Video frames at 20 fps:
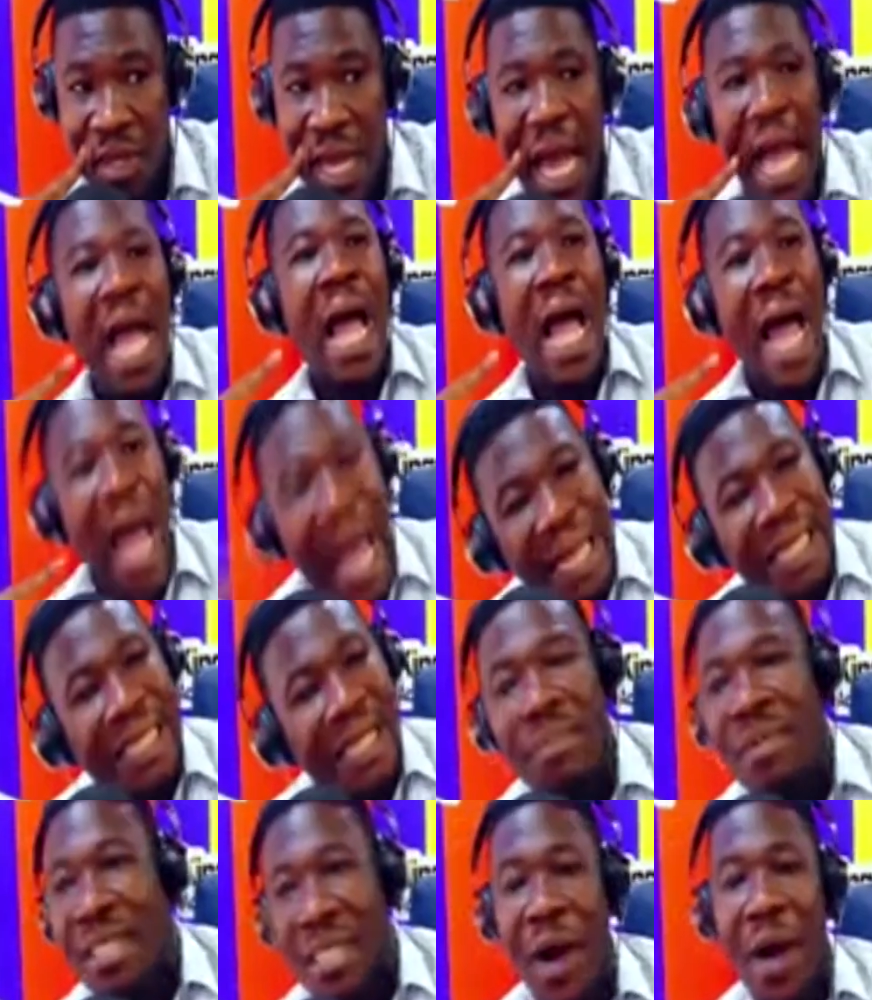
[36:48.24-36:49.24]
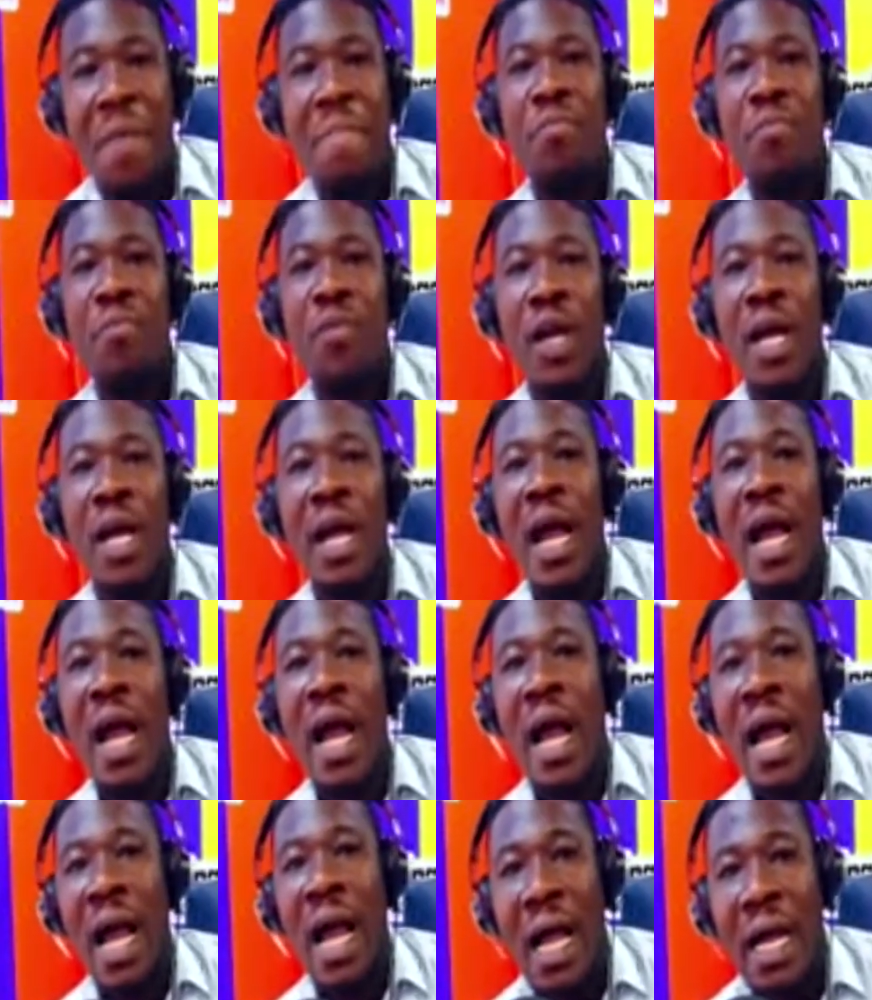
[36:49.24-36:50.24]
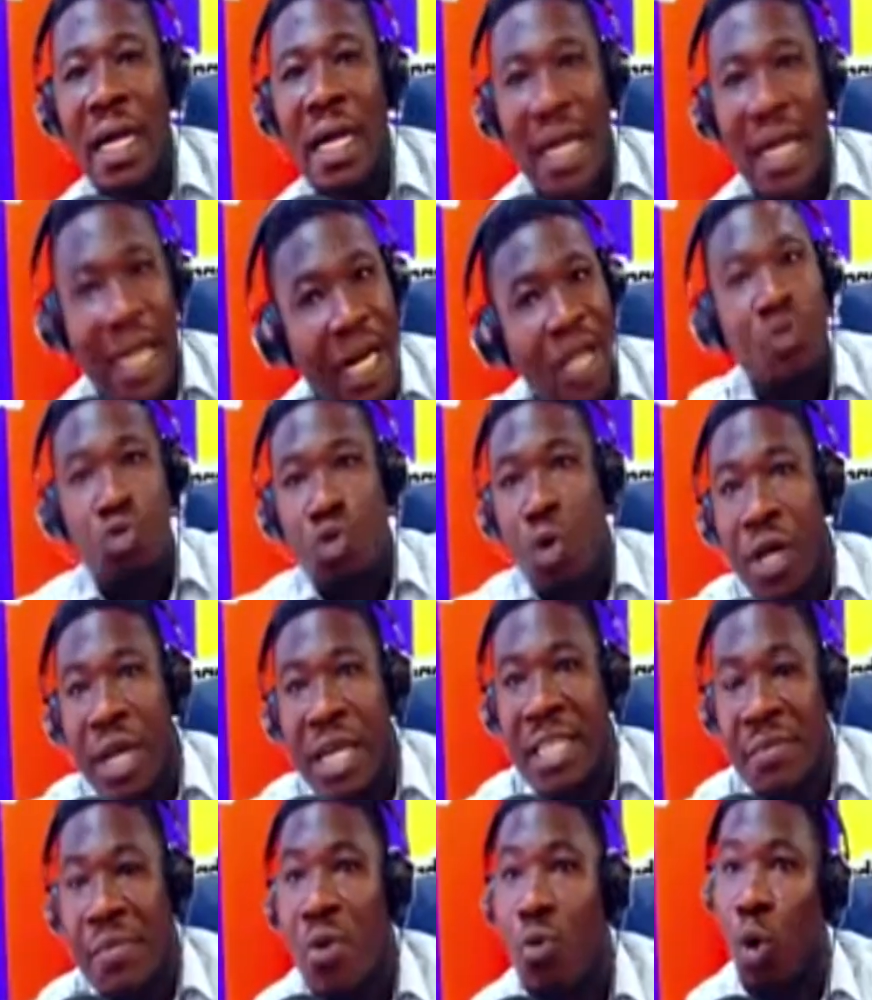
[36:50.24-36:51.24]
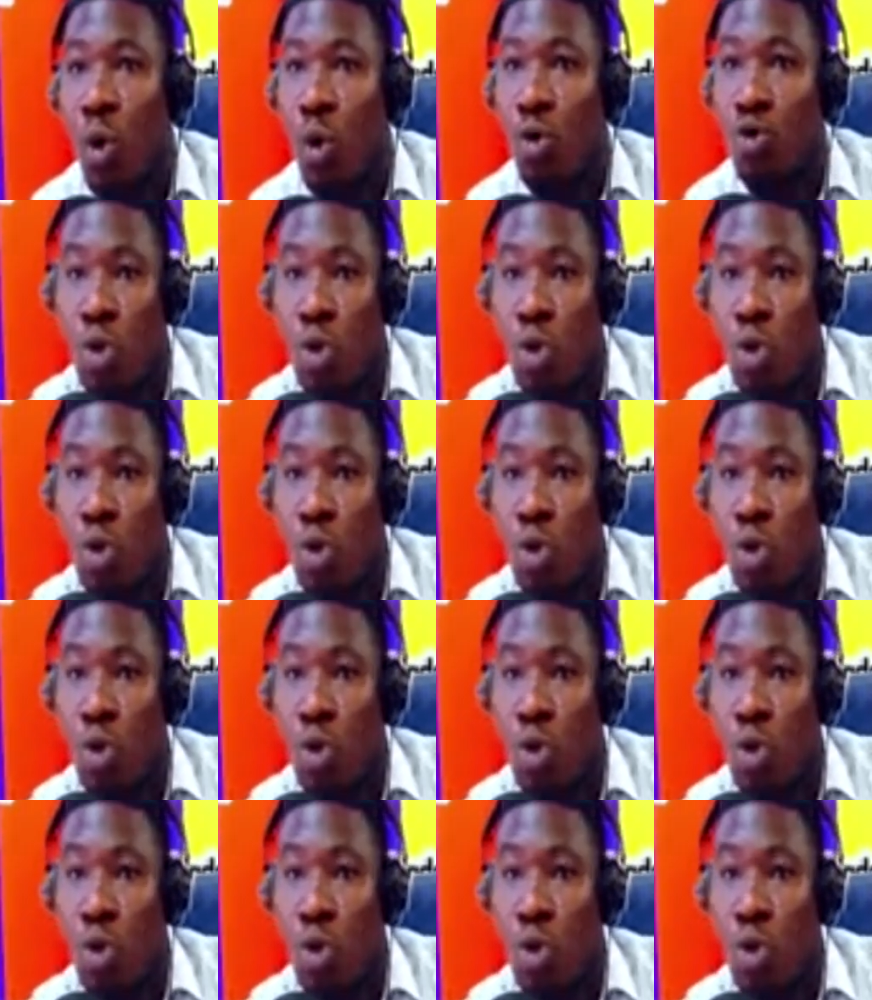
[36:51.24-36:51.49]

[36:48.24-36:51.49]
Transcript: enter me sibe Christ need to me koto